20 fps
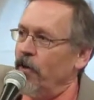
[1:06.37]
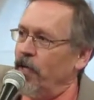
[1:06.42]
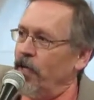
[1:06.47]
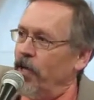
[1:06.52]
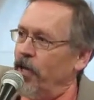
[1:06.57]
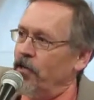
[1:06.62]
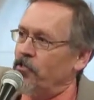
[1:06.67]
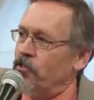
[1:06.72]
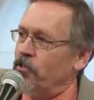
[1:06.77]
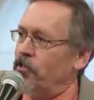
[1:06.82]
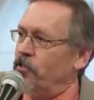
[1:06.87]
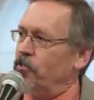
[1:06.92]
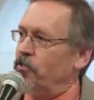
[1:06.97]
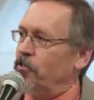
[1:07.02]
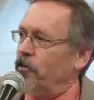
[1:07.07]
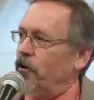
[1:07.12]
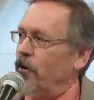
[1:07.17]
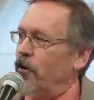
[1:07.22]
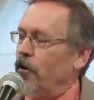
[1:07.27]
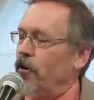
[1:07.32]
gaze at the
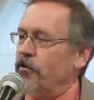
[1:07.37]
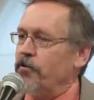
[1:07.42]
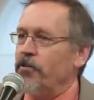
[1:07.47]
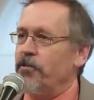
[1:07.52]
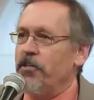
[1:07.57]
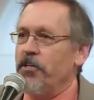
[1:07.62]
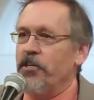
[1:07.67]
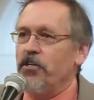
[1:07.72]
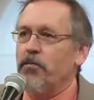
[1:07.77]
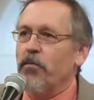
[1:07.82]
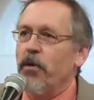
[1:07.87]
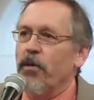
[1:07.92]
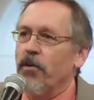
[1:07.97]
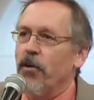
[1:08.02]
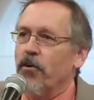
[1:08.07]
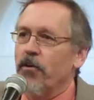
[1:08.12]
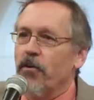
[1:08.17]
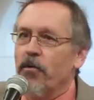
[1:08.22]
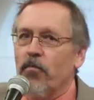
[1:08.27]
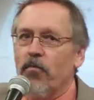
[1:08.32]
stars and teach my
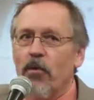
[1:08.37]
younger